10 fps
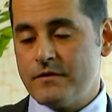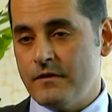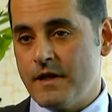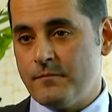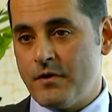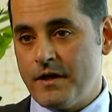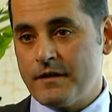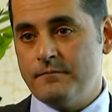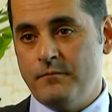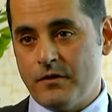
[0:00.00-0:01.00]
all their
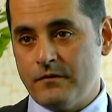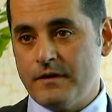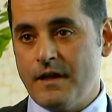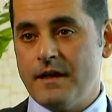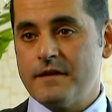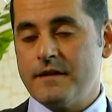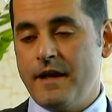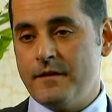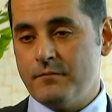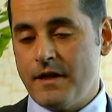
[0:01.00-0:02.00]
product, bottle glass
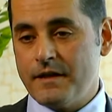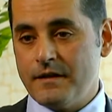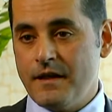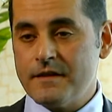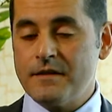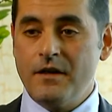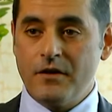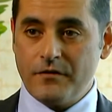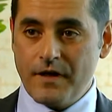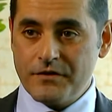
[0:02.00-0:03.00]
and plate glass,
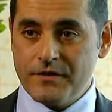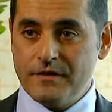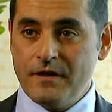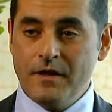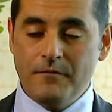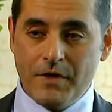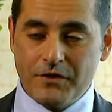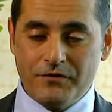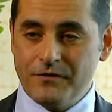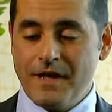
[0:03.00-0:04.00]
crush it,
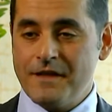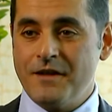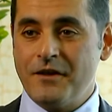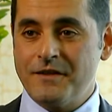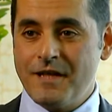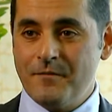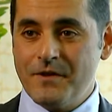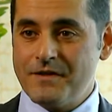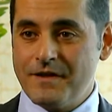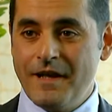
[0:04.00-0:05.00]
make sure it has no
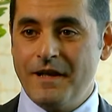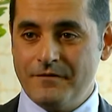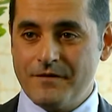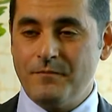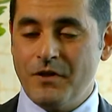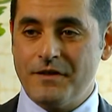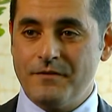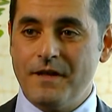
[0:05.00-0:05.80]
contaminants and supply it to